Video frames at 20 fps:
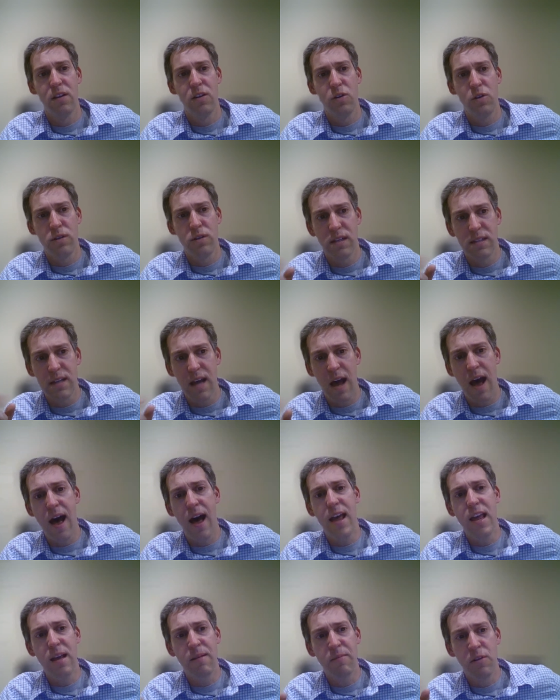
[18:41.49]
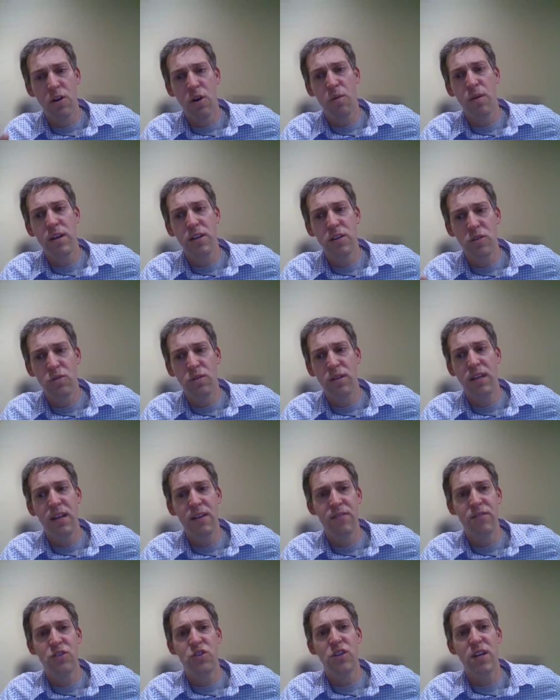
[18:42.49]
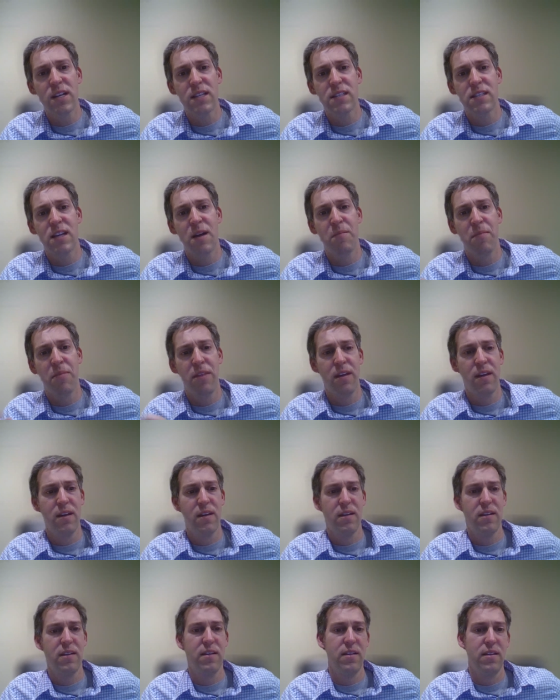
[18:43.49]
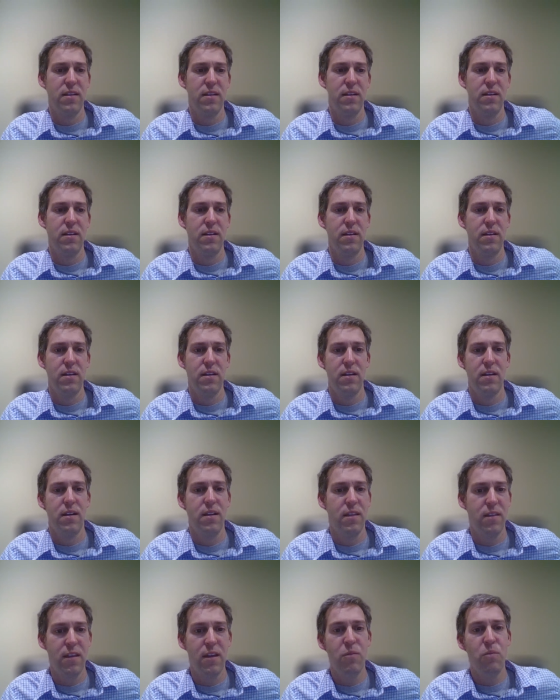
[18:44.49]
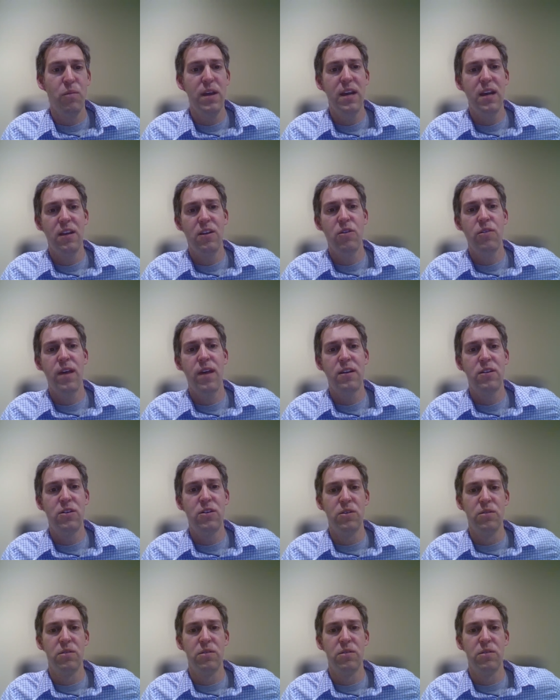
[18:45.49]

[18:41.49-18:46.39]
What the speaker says: who says, I am going to give just something, then we can do that too.